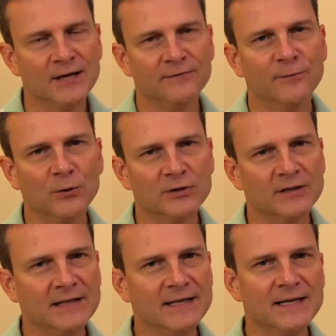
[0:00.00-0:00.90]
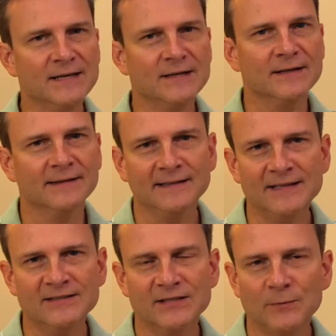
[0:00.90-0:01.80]
Unfortunately,
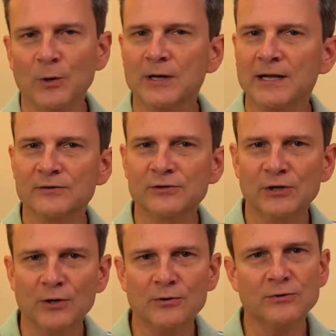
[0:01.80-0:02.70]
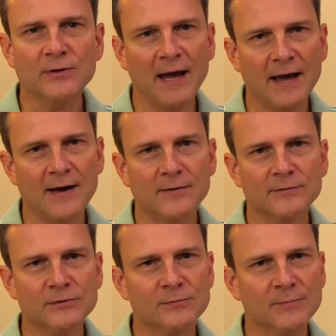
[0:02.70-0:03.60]
unless someone has shown you how,
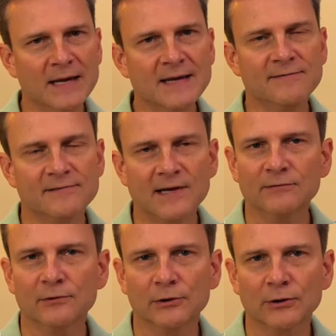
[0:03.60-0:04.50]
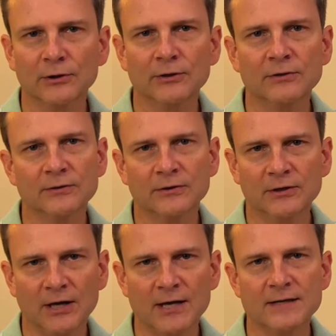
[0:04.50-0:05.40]
you may have never learned to
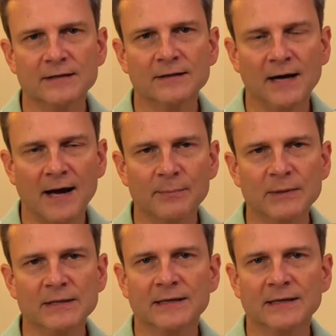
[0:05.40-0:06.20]
cut, copy,